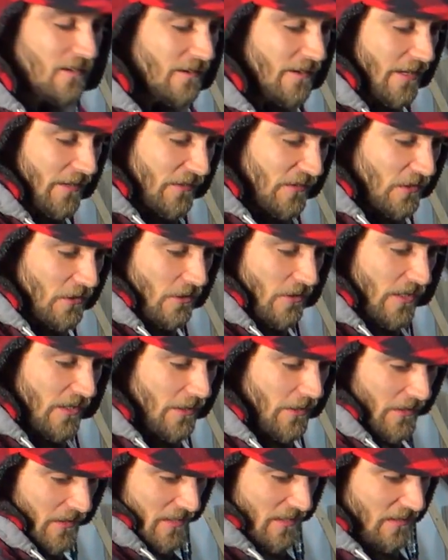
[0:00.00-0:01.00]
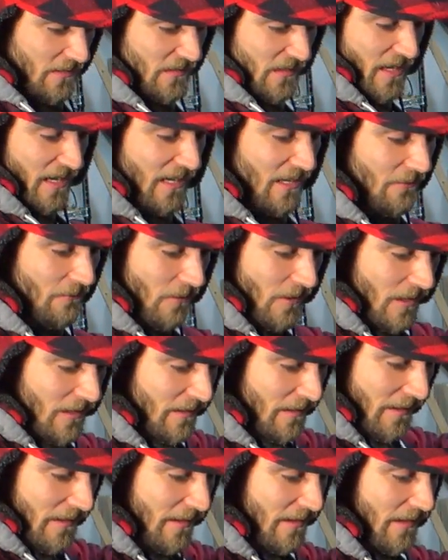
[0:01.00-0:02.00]
right, so here's the second
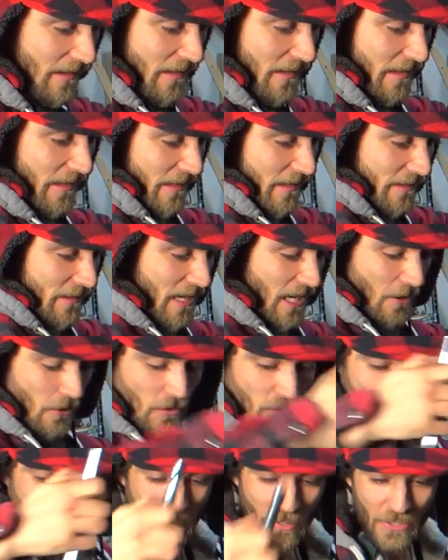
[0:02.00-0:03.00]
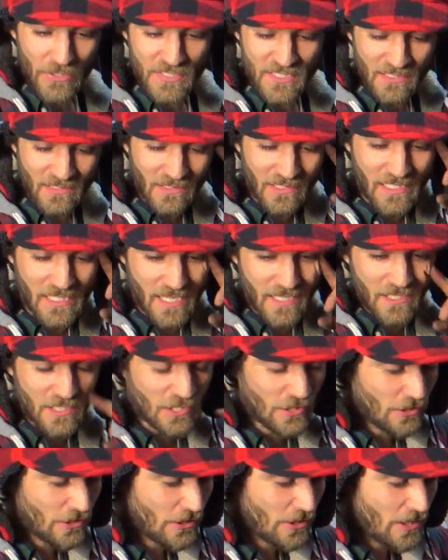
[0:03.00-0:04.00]
one. Now, personally, in
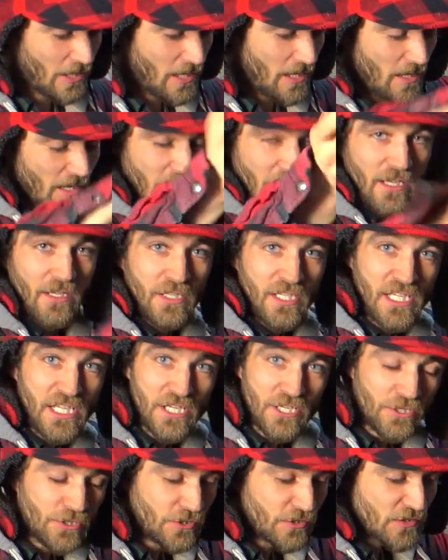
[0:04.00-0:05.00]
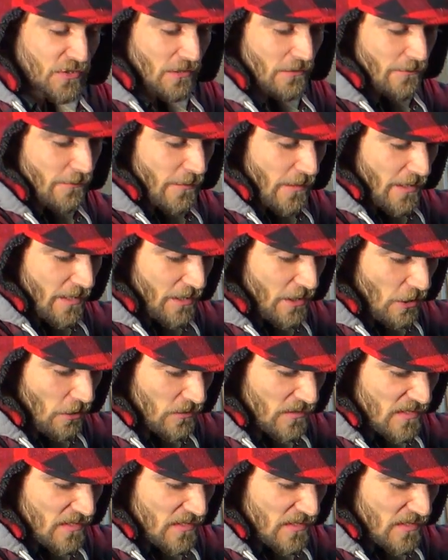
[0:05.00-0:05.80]
your years of, you know,